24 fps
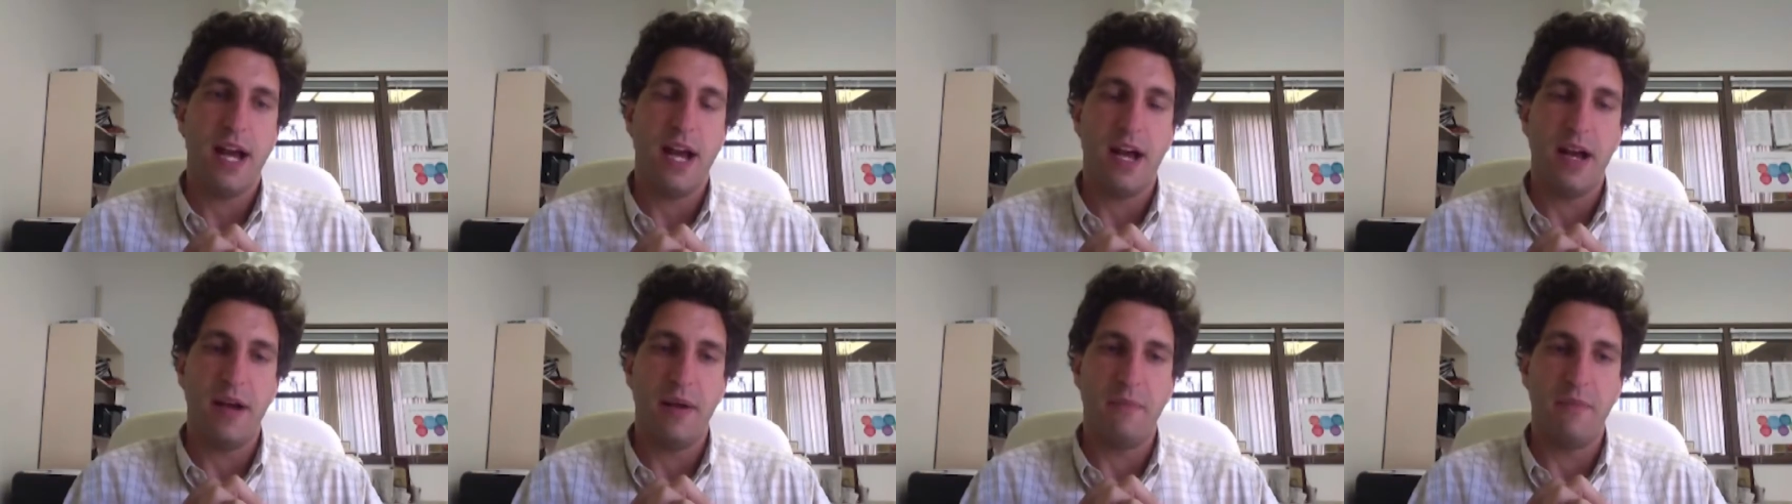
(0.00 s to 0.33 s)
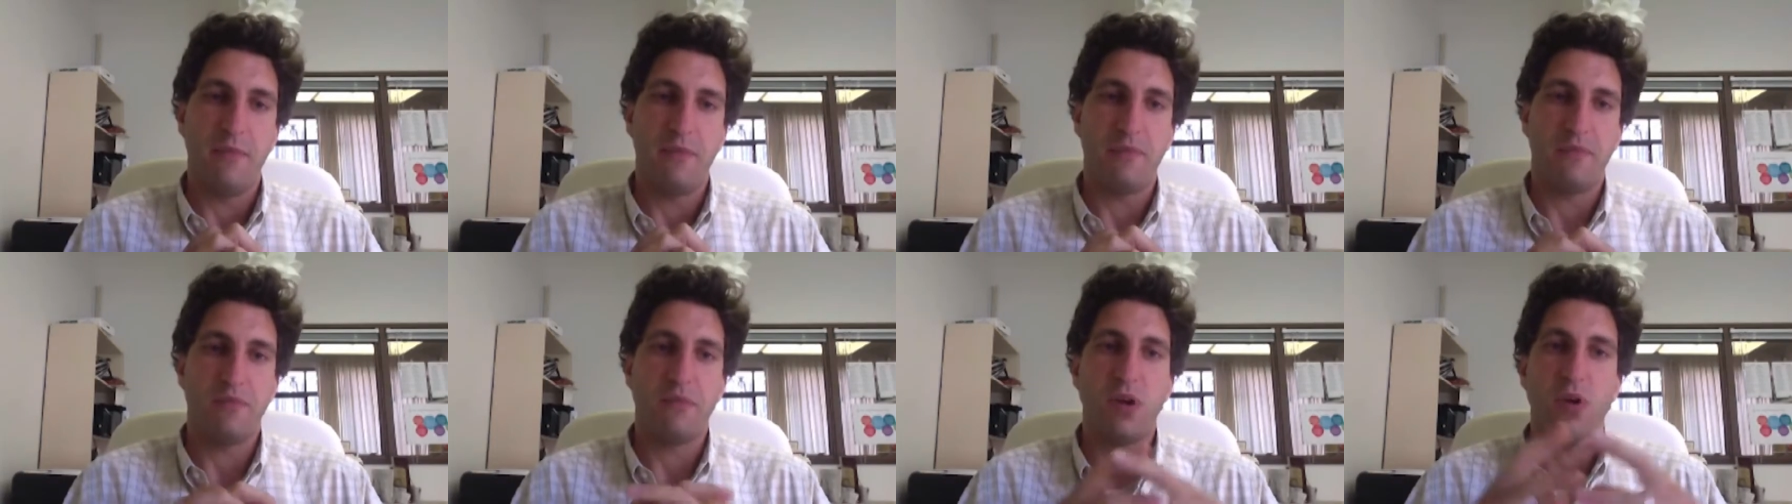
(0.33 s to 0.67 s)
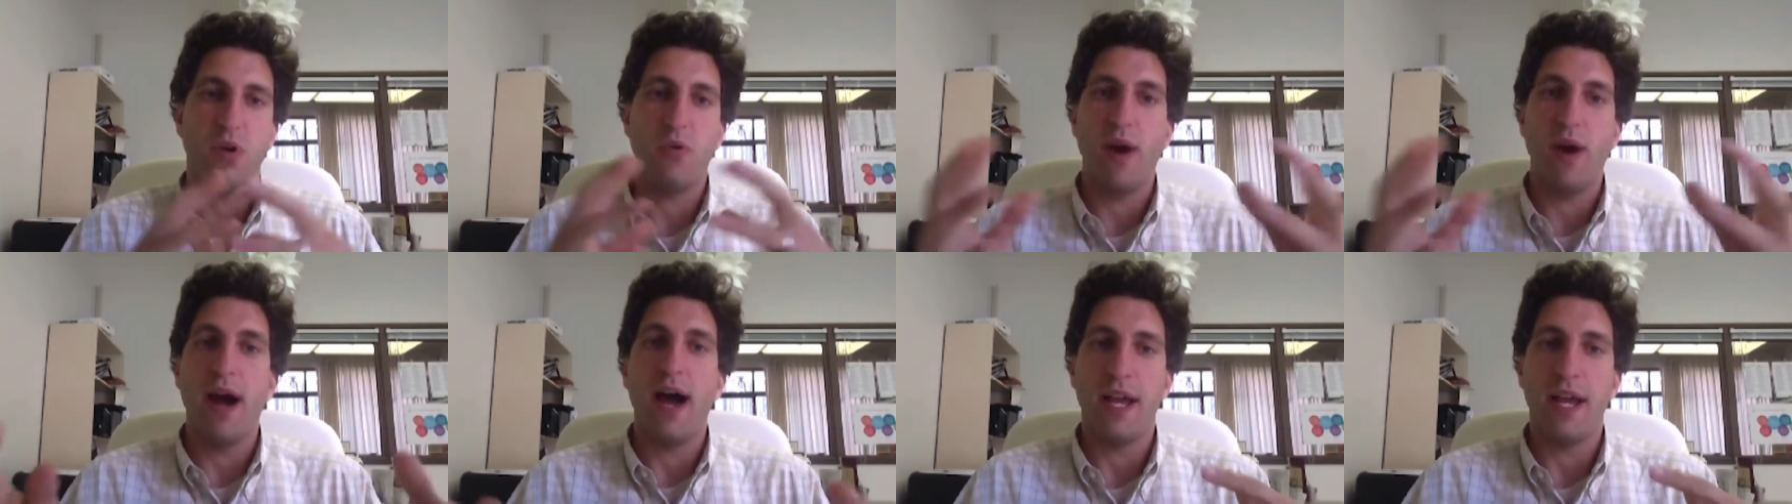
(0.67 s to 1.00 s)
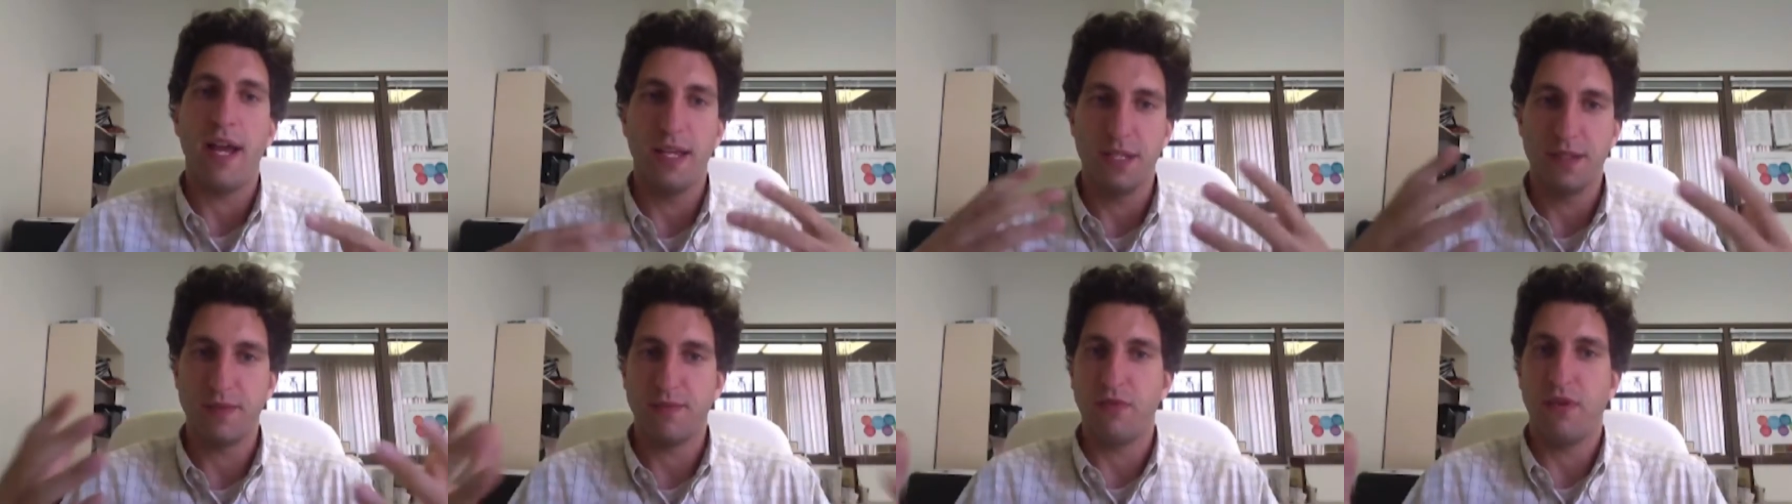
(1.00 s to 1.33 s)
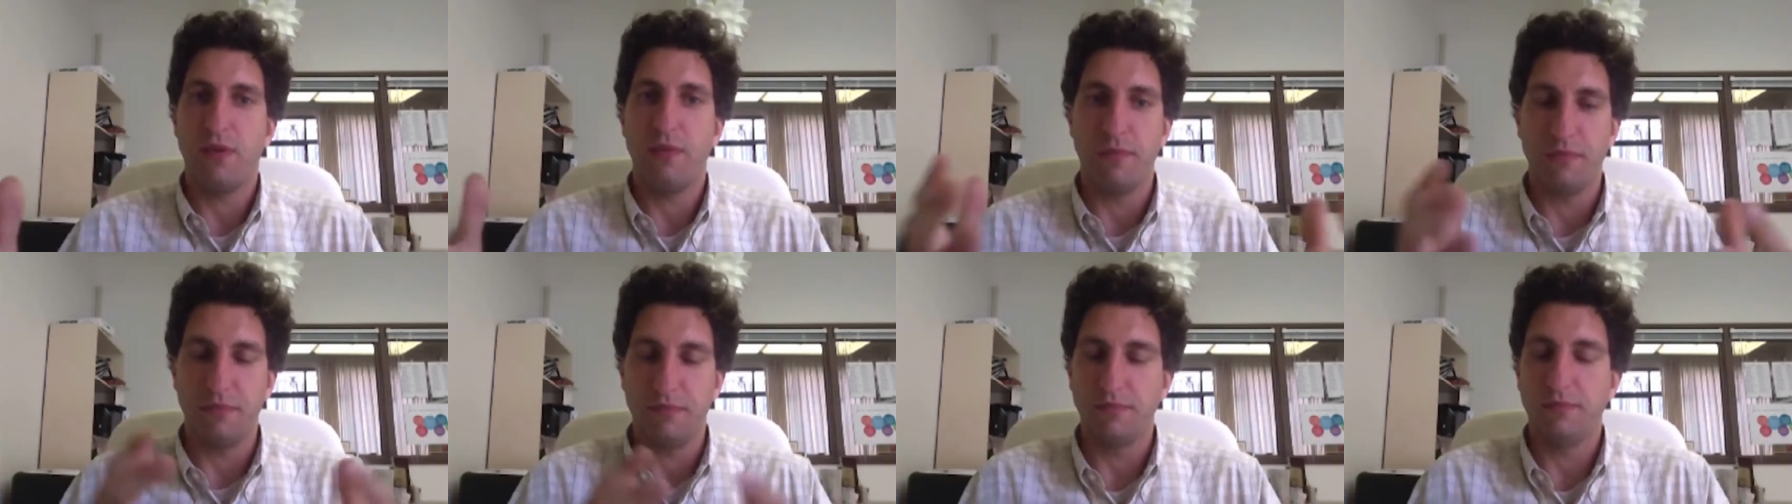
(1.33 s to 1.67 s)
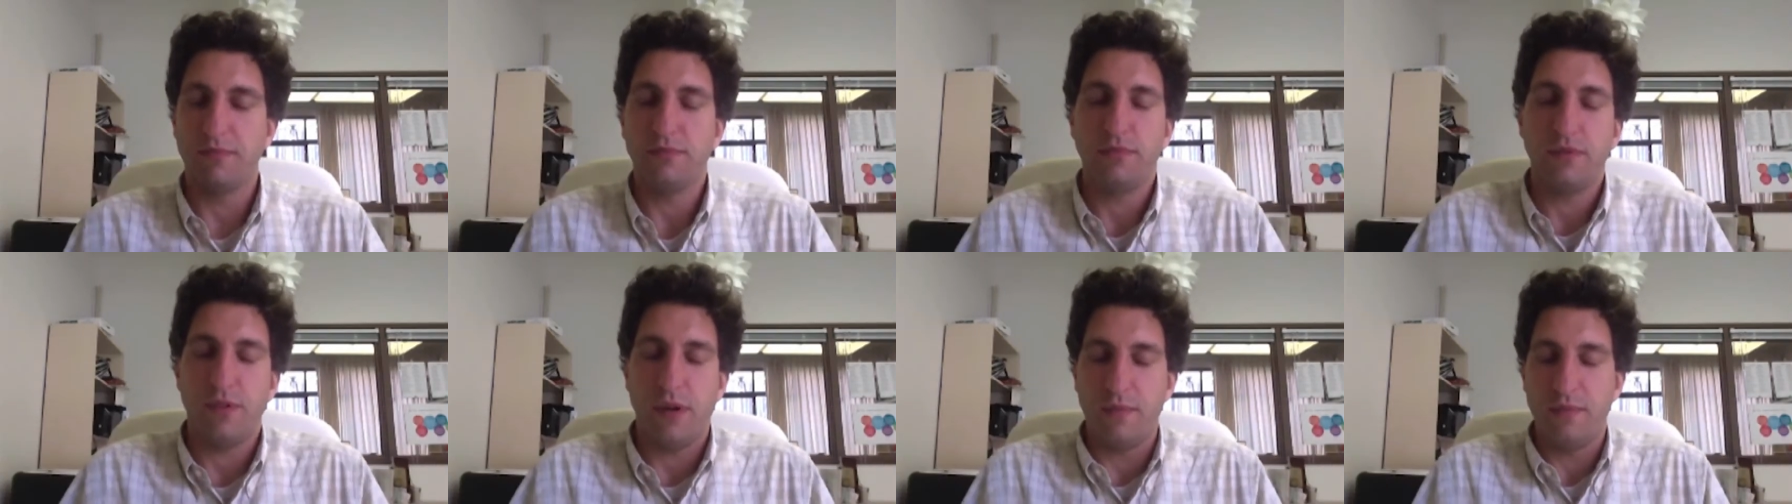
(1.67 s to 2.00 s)
arise from
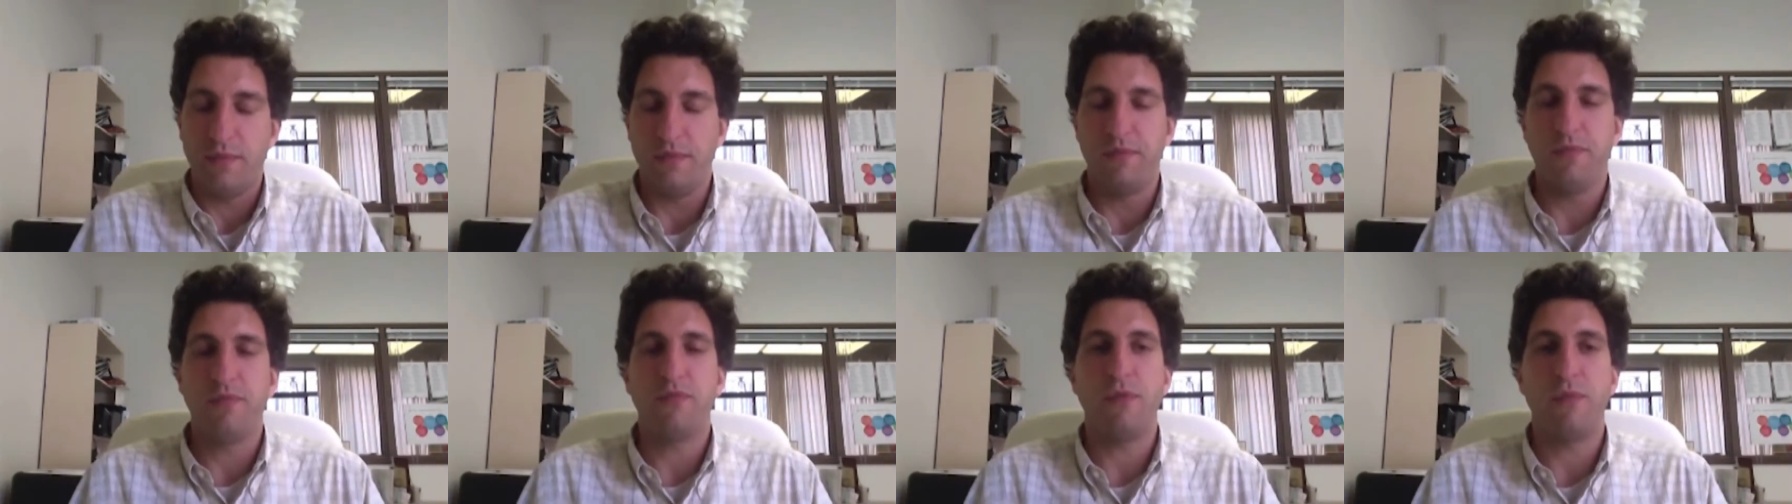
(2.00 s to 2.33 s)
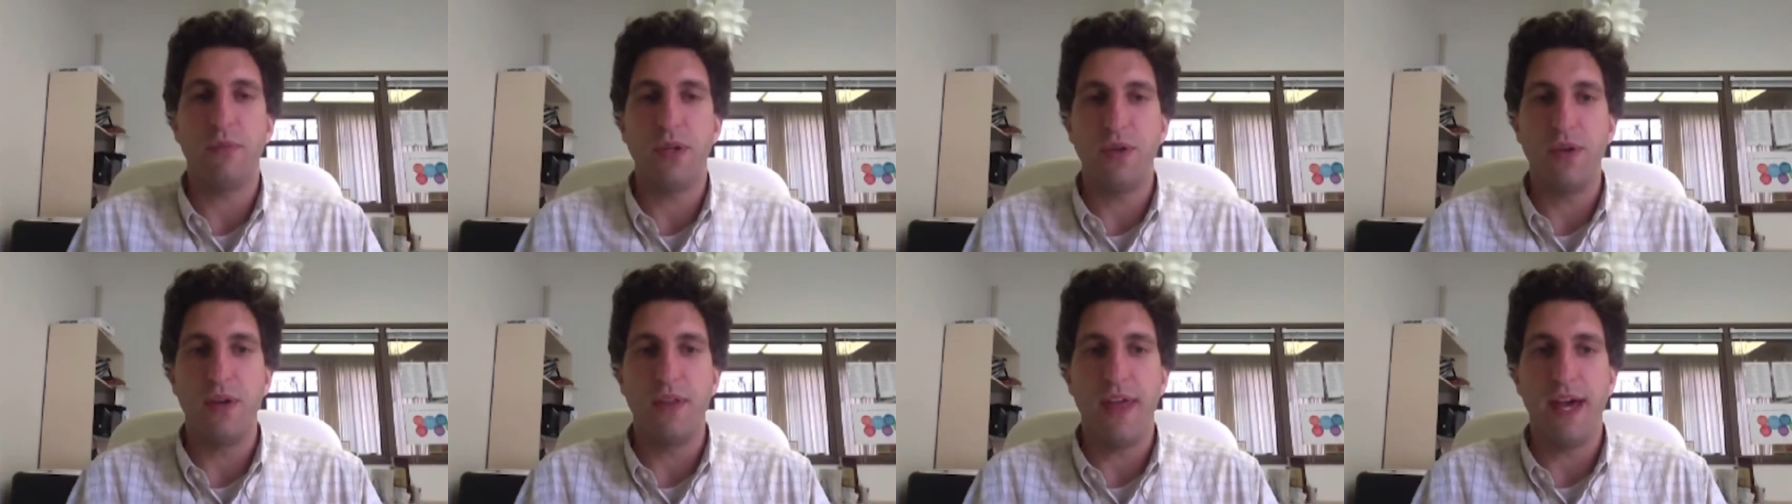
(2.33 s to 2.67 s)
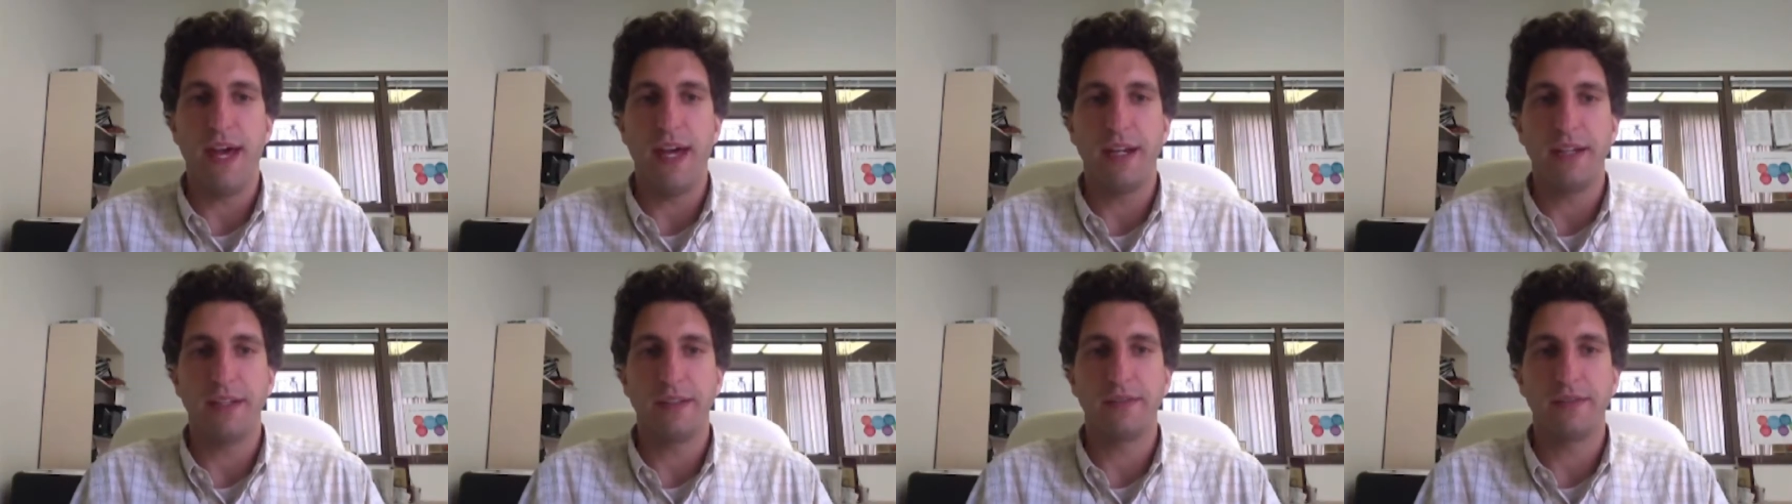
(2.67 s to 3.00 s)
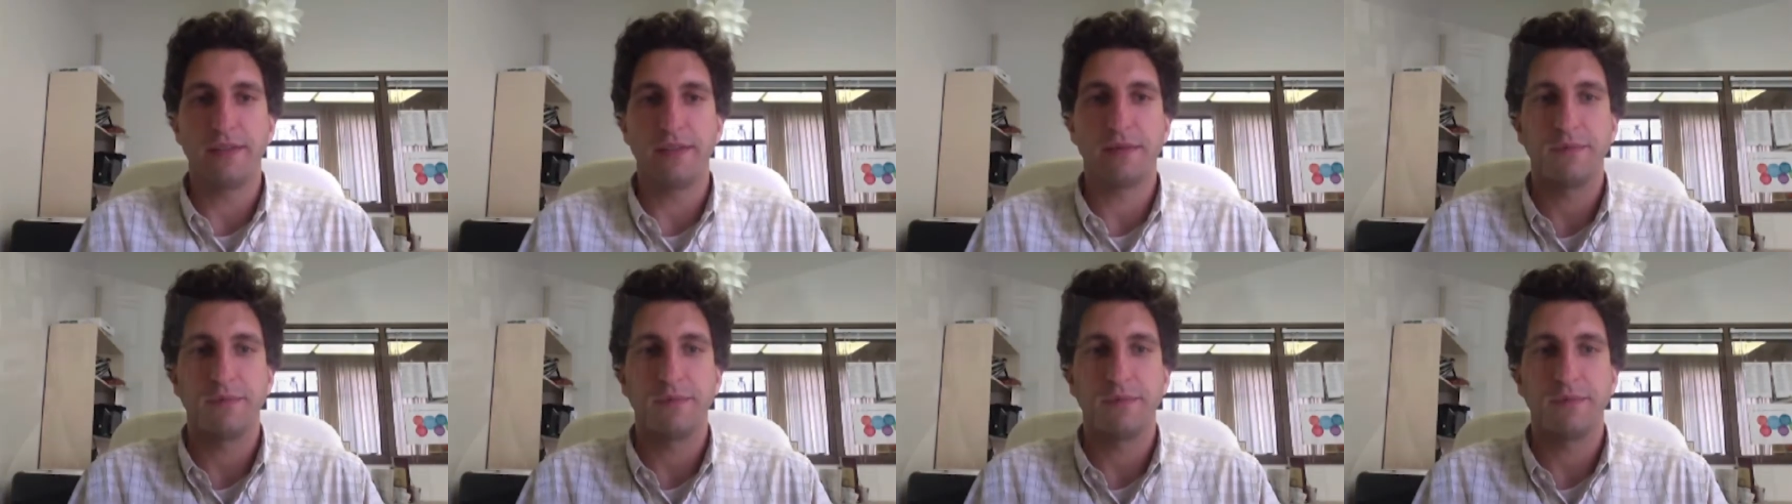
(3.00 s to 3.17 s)
doing that.